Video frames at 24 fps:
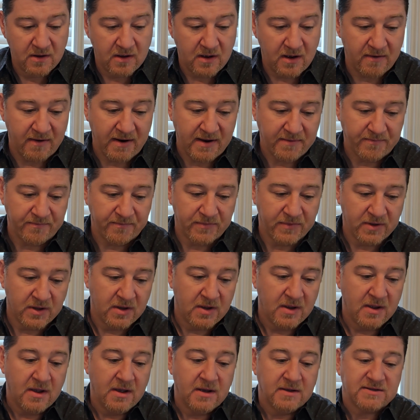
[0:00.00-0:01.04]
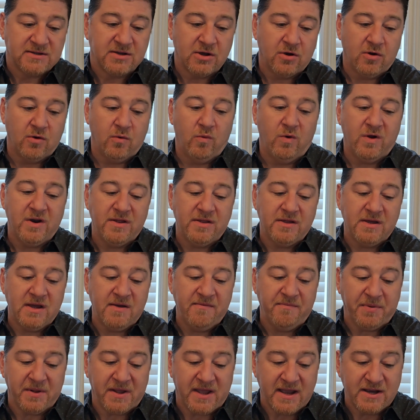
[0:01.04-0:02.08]
All right. So what are the
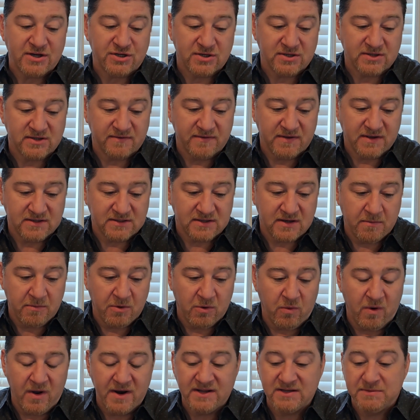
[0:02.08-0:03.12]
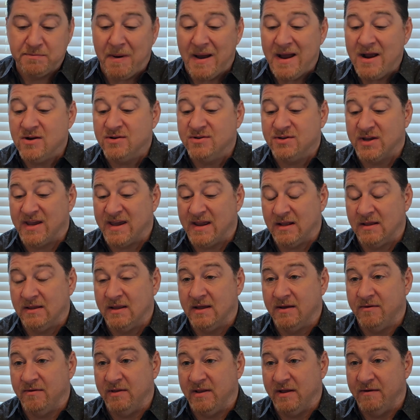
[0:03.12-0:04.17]
implications of this? Number one is buyers are getting
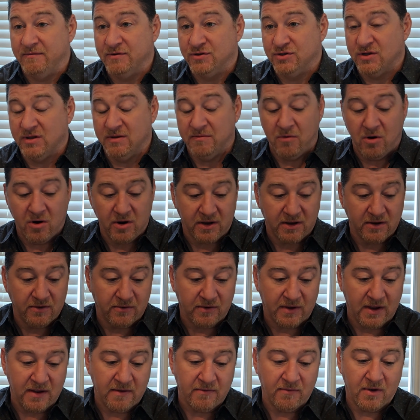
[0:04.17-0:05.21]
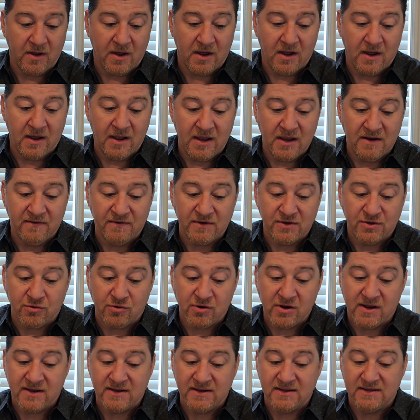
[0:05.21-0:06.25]
leverage in the market, okay?
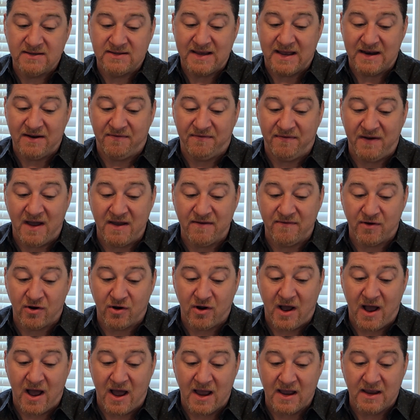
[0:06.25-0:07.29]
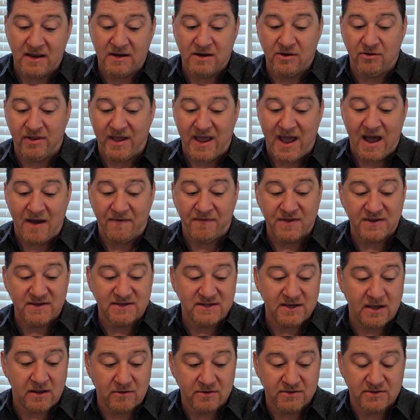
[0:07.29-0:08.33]
Inventory is at a 5-year high. Nearly half of the
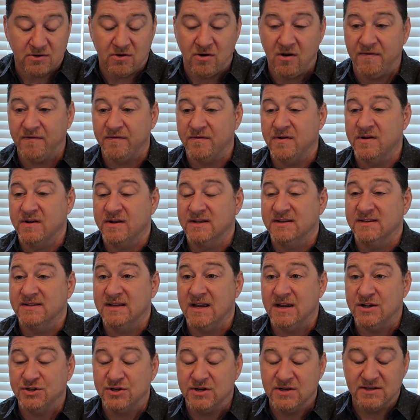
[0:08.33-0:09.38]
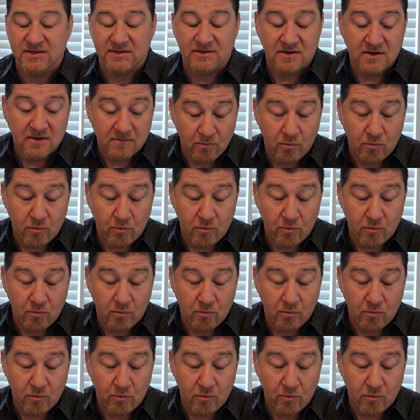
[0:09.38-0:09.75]
sellers are offering concessions.